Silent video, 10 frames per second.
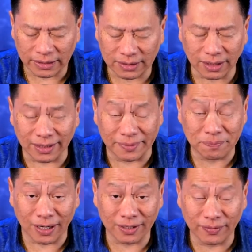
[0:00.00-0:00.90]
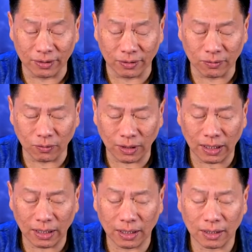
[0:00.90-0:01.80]
and suddenly part of you go,
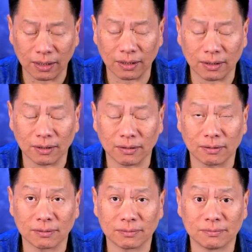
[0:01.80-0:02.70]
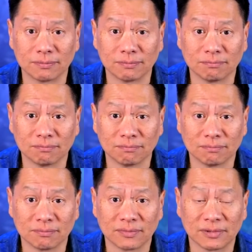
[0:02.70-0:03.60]
wow.
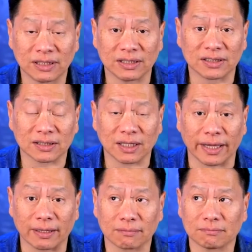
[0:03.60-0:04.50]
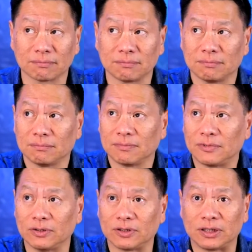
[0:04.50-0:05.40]
It's just like
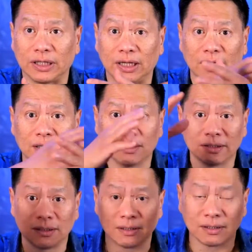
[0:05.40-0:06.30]
you see